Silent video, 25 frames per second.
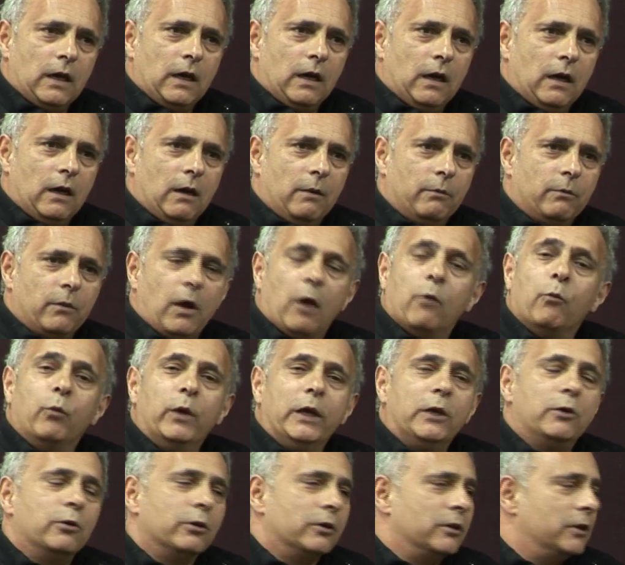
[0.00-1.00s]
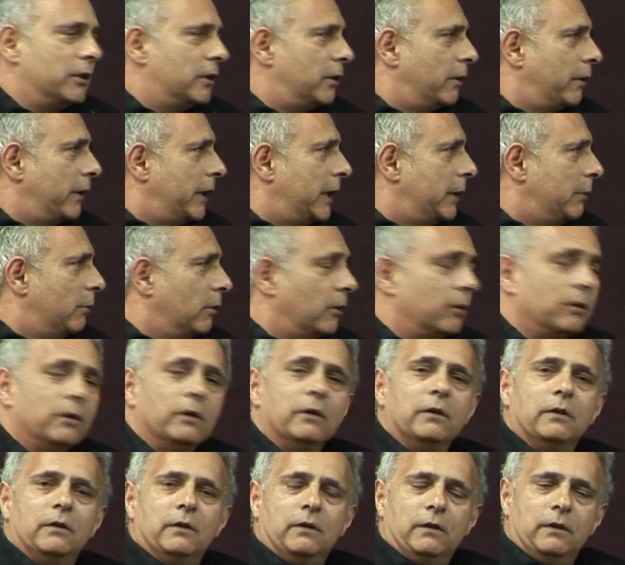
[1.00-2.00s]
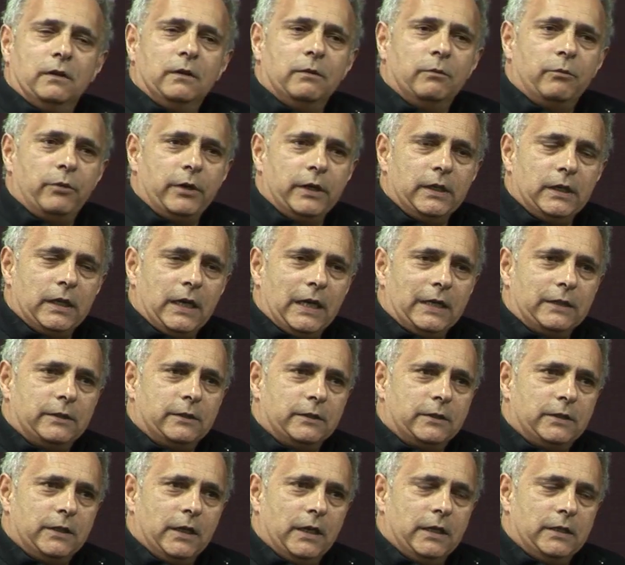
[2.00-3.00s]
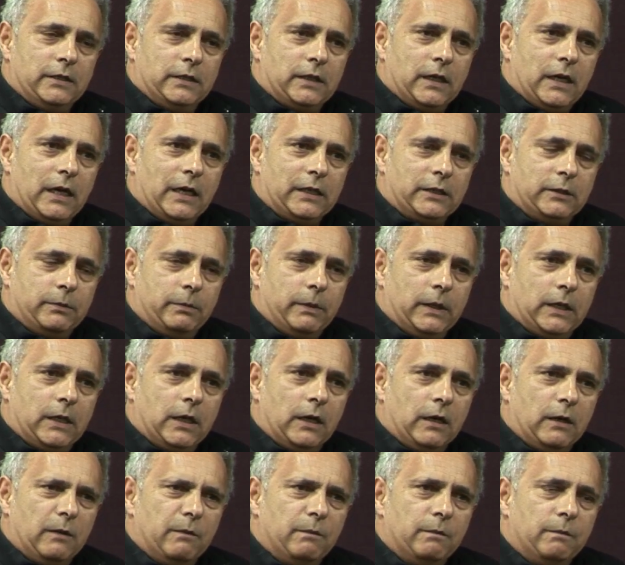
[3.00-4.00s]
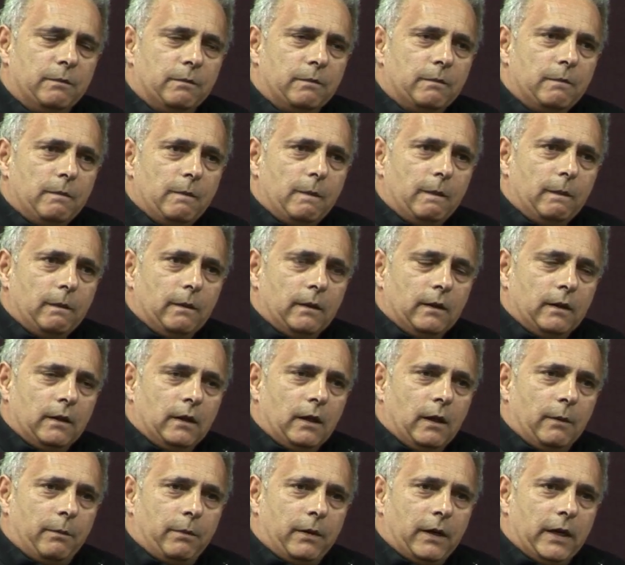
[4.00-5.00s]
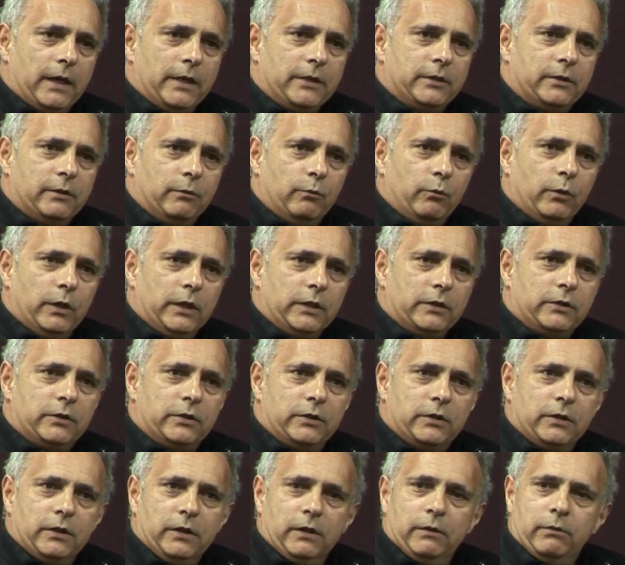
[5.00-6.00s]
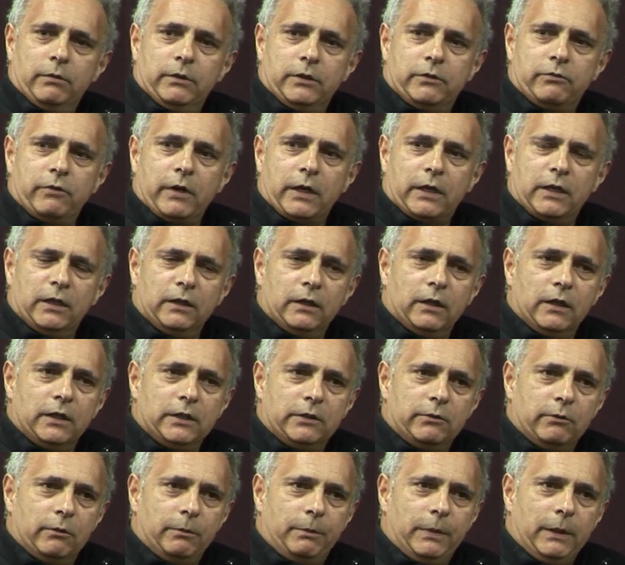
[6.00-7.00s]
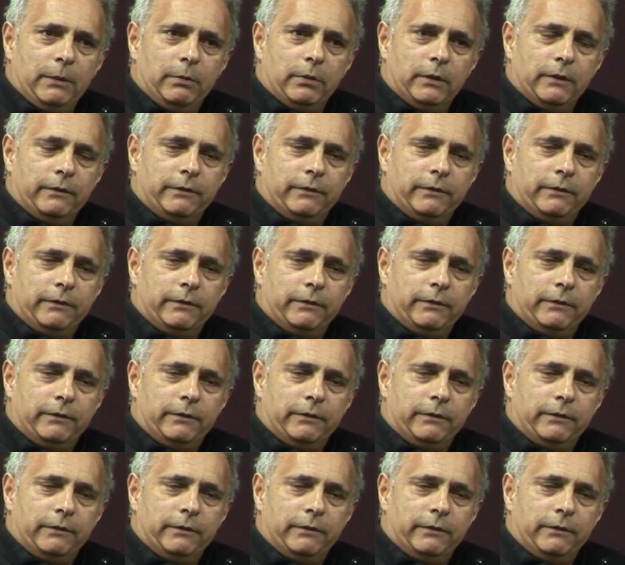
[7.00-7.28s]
And we couldn't do any more. Britain had to change. It had to become a place in which it was recognized there were people